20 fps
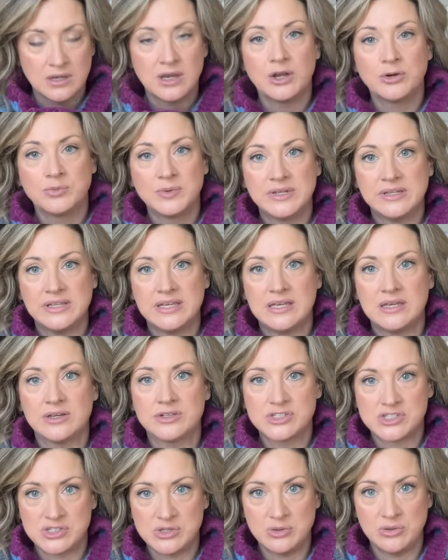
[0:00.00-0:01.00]
a really
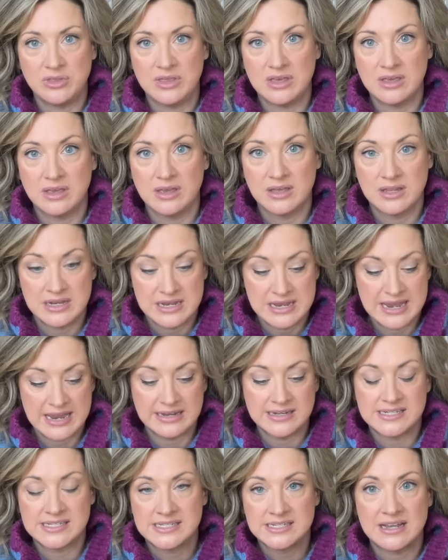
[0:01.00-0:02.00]
soothing
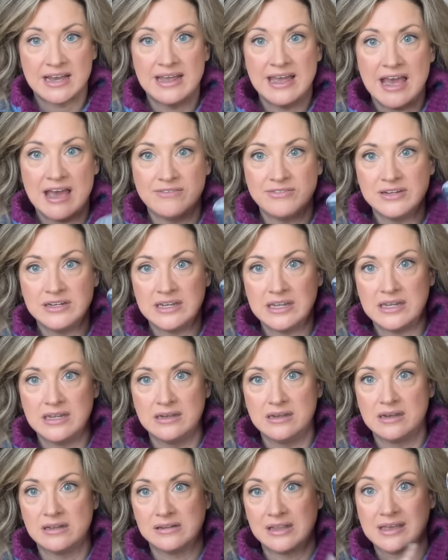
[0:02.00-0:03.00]
knit. I have it
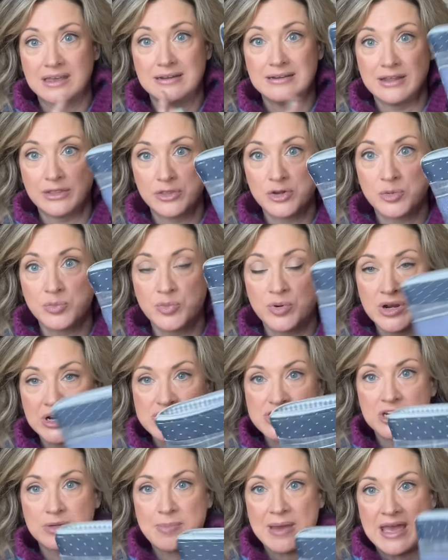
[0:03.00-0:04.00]
in like another
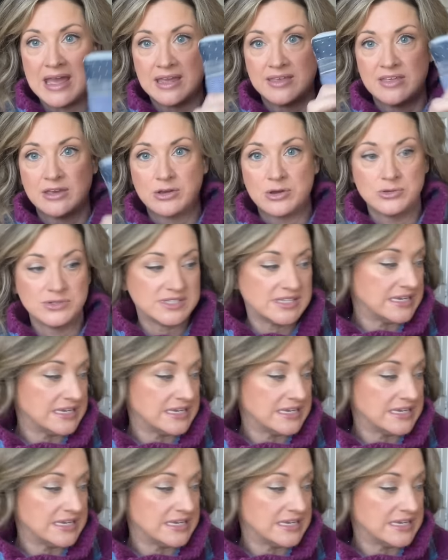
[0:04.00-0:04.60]
project bag that goes